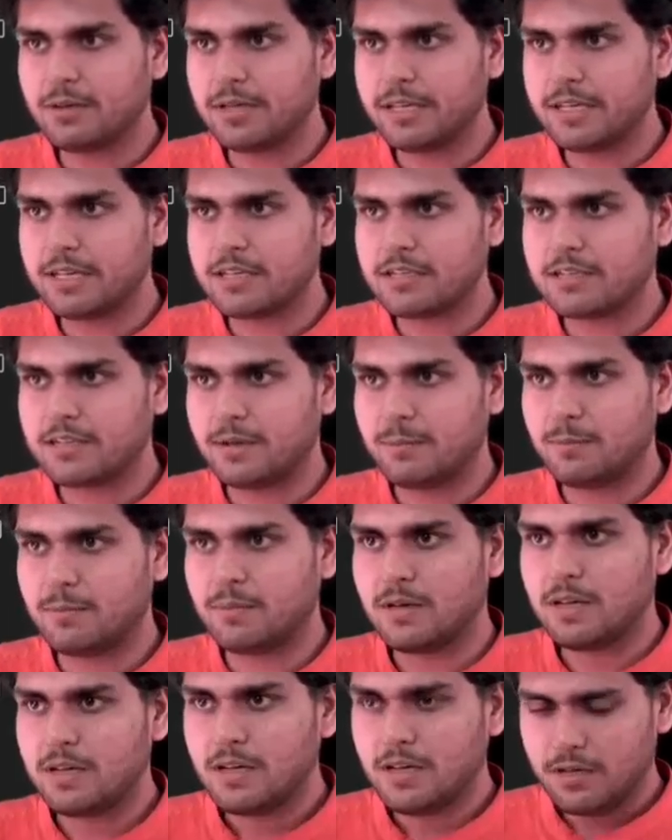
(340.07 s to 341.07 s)
sum,
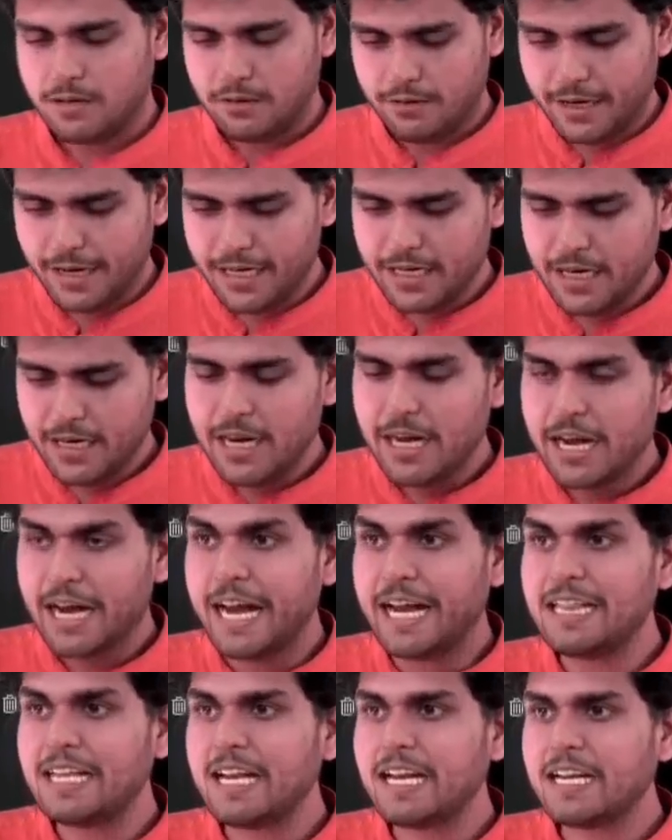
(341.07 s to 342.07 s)
right?
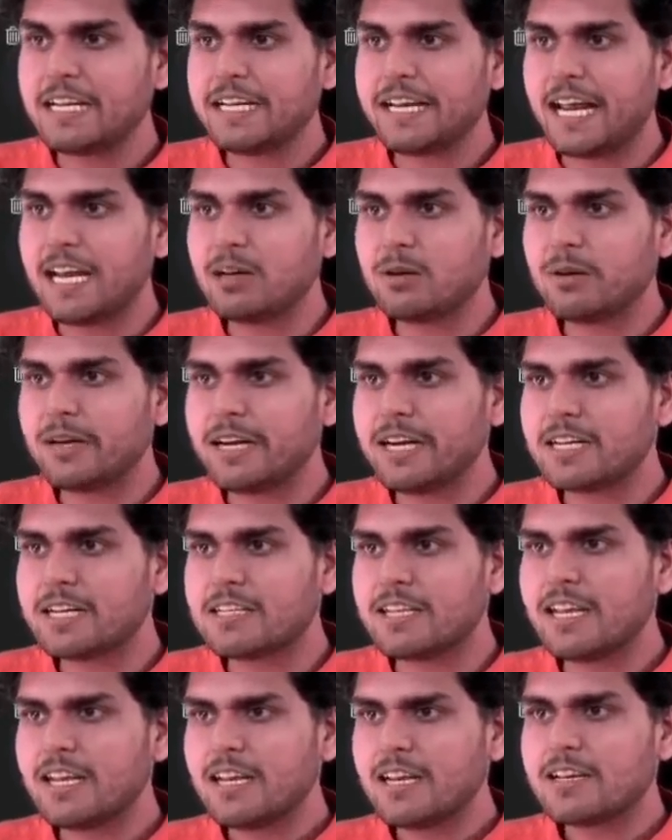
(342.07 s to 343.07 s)
And then it calculates
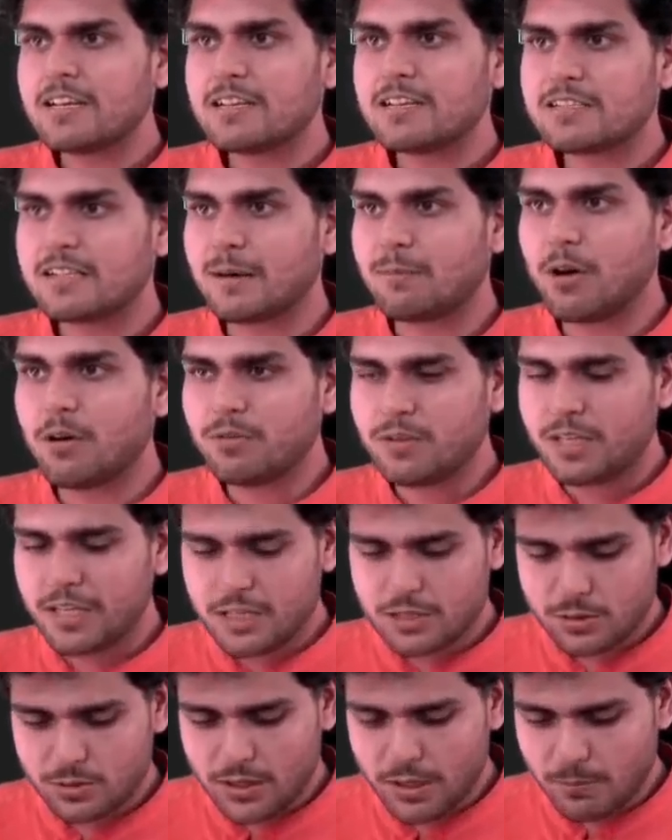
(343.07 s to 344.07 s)
the sum of these
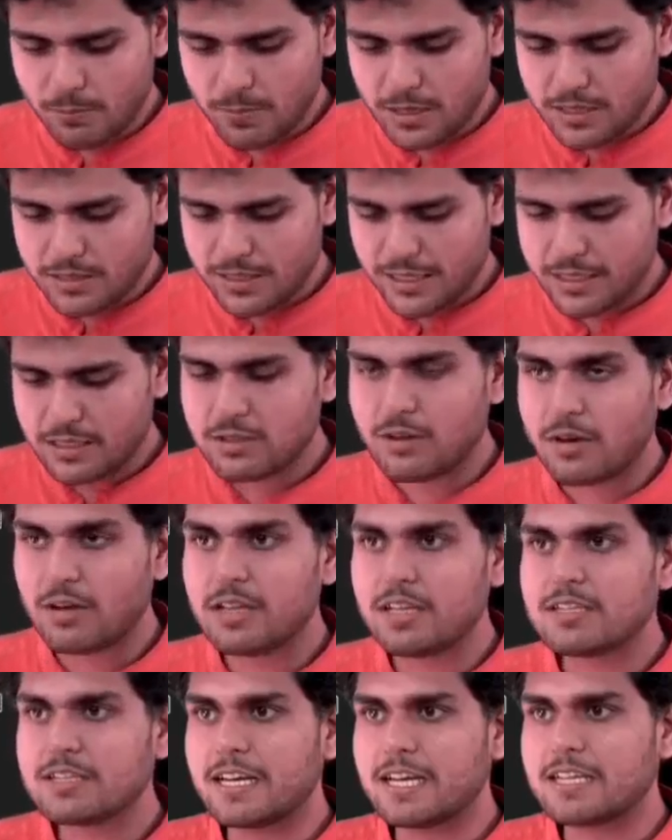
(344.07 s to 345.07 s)
two numbers. Let's call
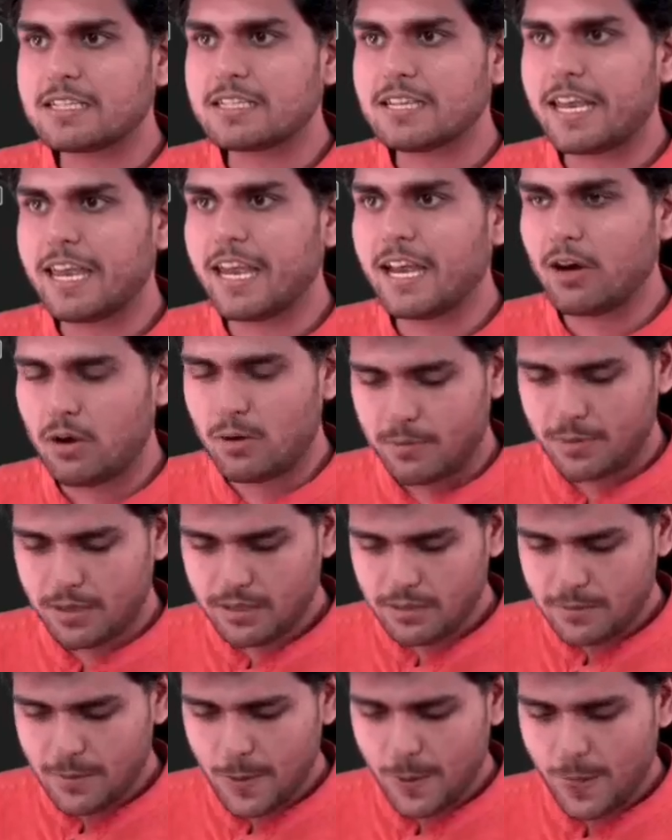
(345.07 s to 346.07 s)
this as A comma
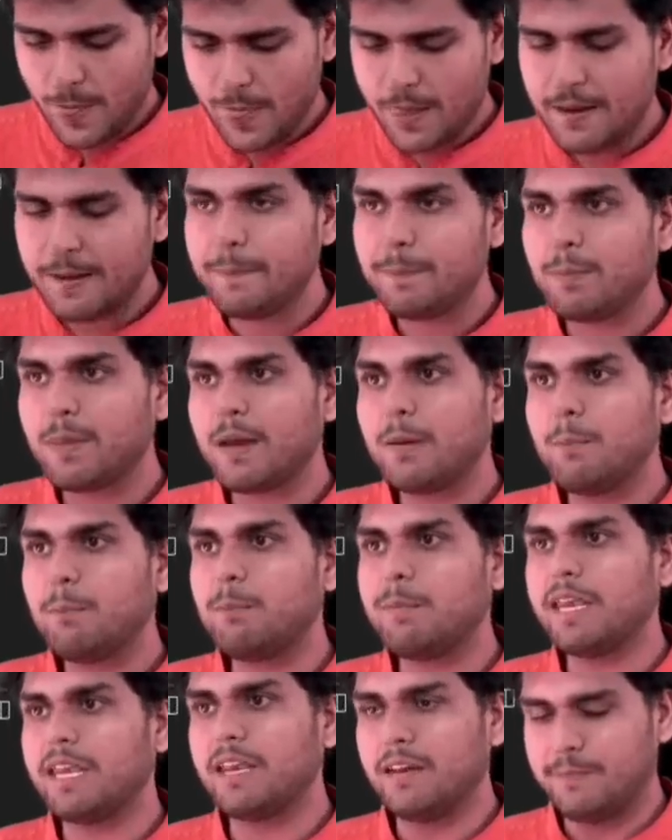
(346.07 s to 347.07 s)

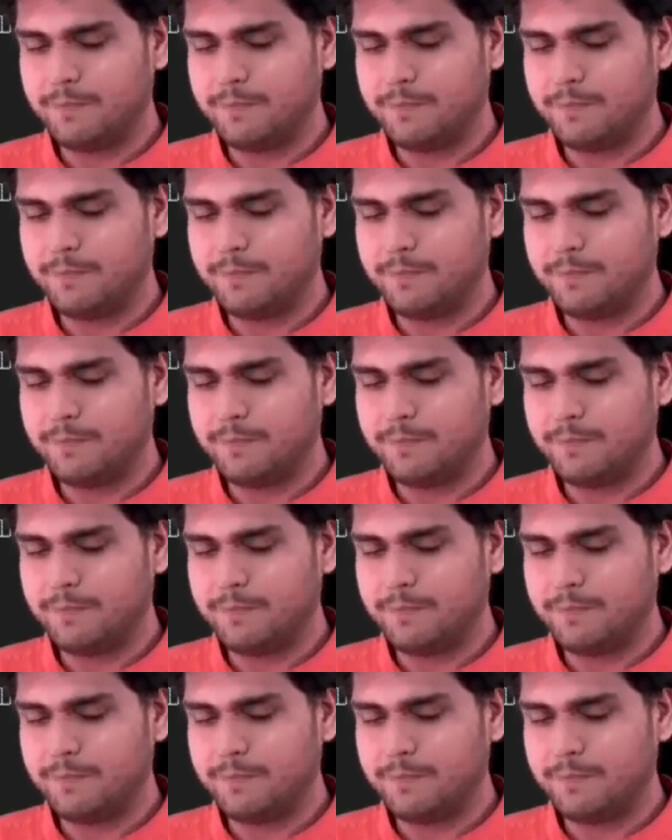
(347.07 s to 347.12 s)
B.